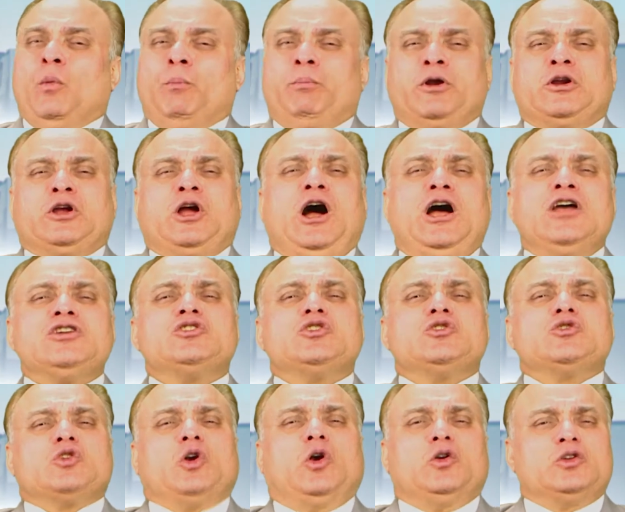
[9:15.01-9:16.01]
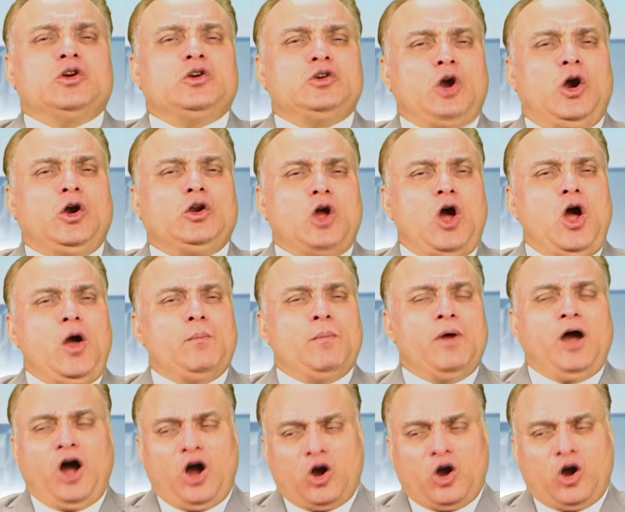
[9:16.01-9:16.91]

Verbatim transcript: prakashastrologer.com.